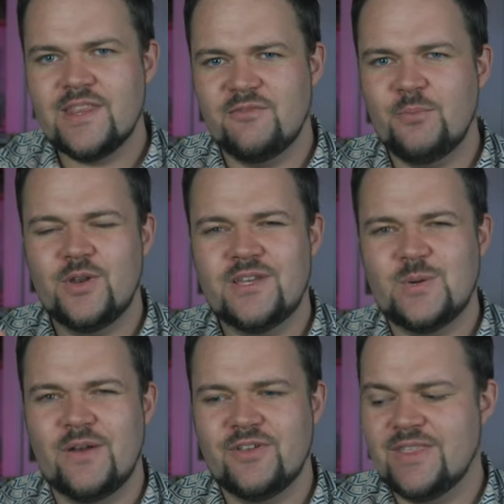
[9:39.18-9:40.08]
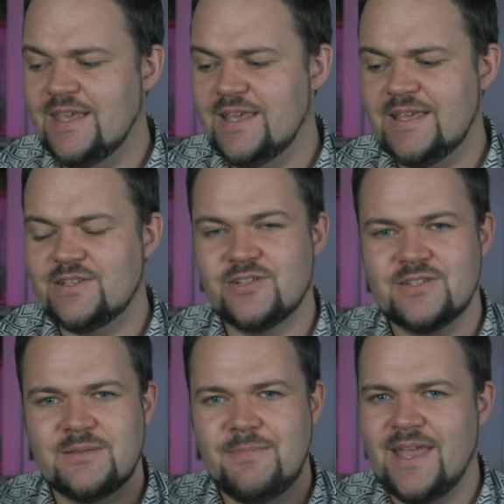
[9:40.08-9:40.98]
that they've put into everything is
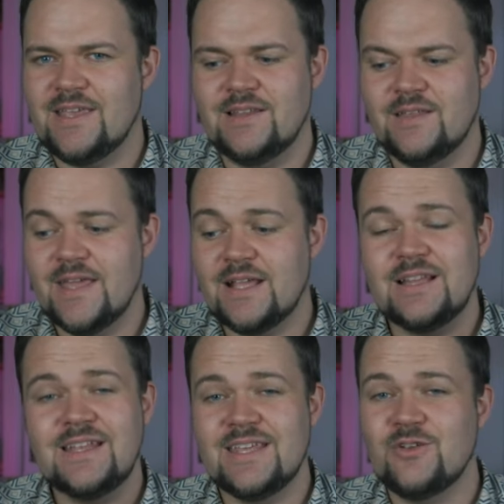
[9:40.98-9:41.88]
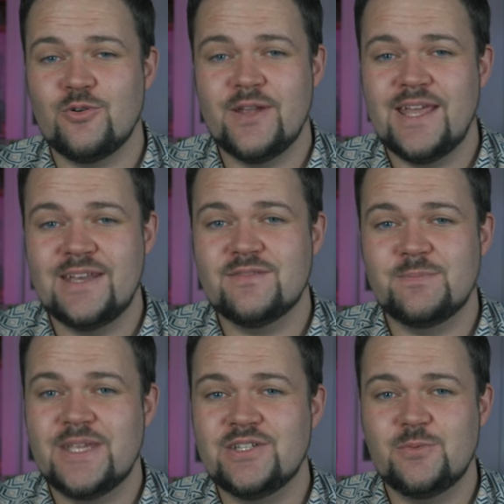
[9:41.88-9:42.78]
just immaculate. They're clearly creatives,
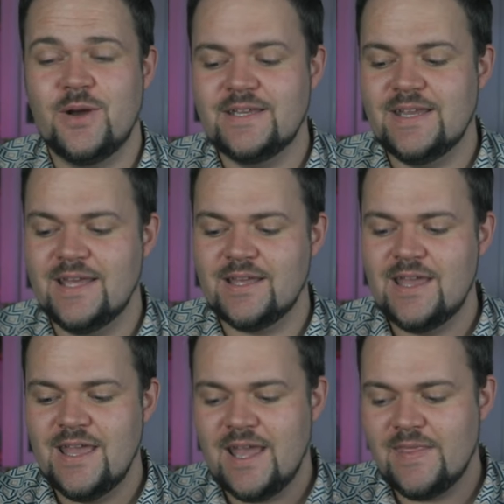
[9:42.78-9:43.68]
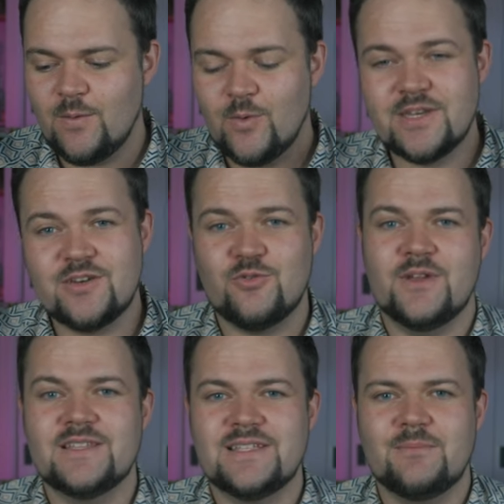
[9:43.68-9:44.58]
PGYTECH, and they wanted to
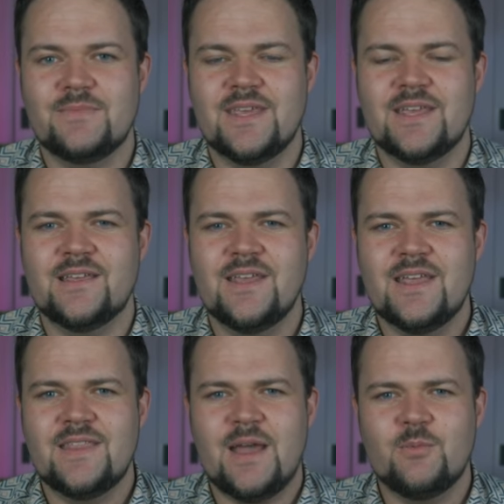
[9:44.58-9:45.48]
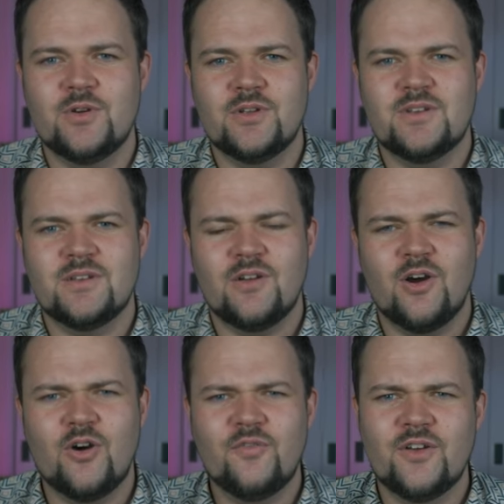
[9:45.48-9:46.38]
create something that would
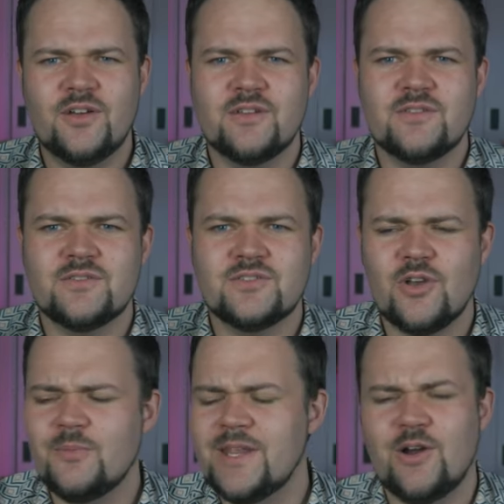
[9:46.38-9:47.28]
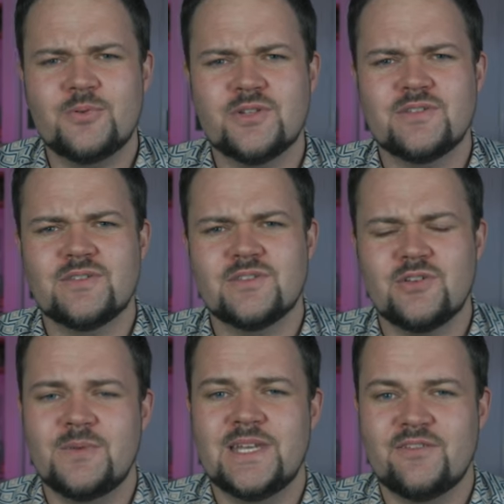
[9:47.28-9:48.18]
offer so many options to
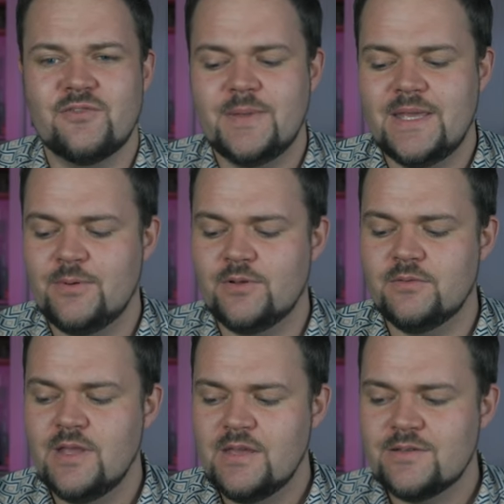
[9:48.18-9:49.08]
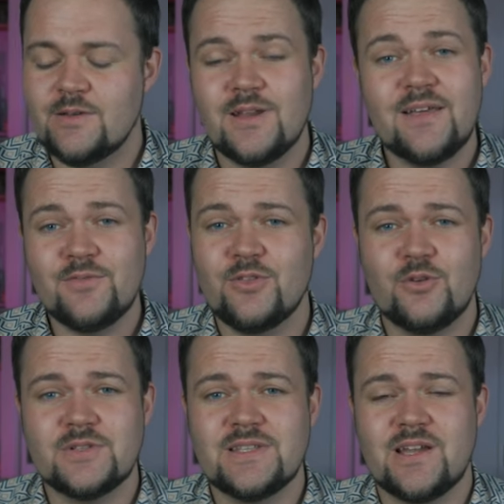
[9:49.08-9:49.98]
so many different people. So I'd love your
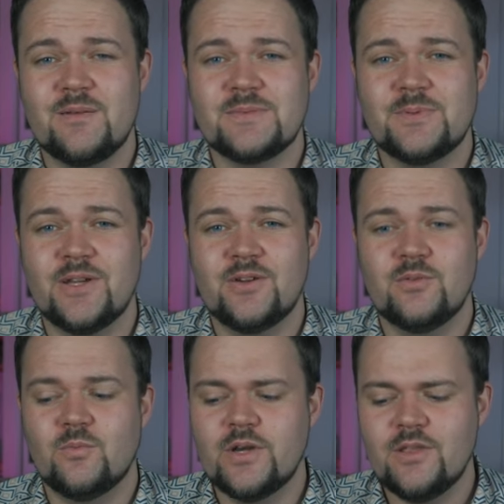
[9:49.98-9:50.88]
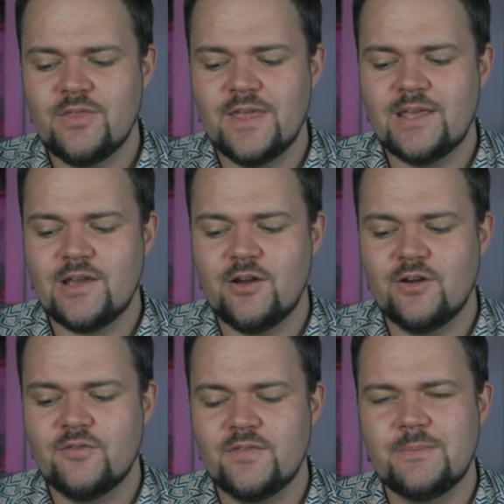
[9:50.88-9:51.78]
thoughts in the comments below. What do you think
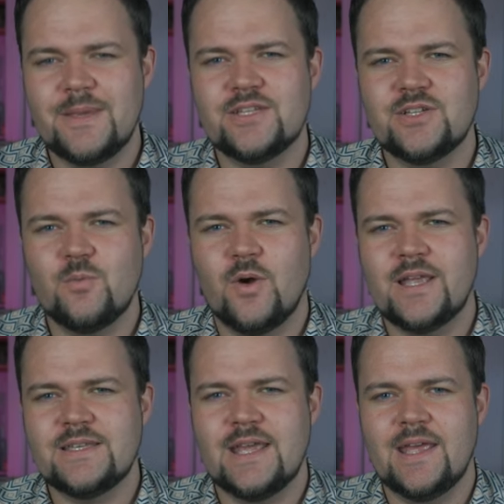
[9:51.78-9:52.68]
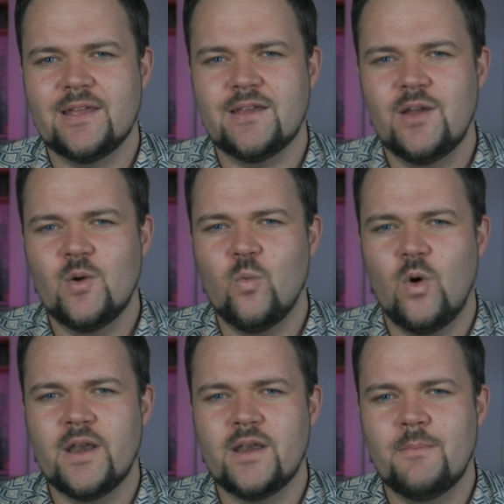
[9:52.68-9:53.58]
of the PGYTECH
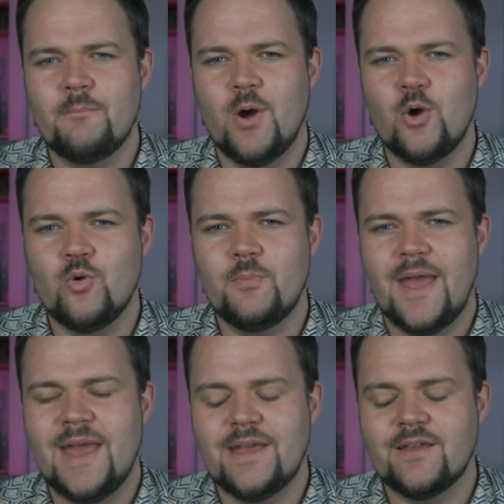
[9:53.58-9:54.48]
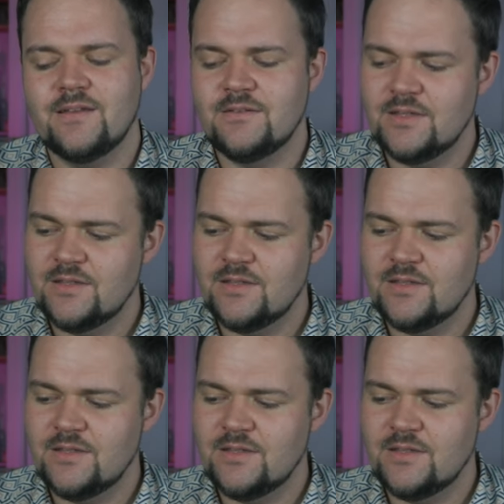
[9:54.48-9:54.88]
OneMo bag?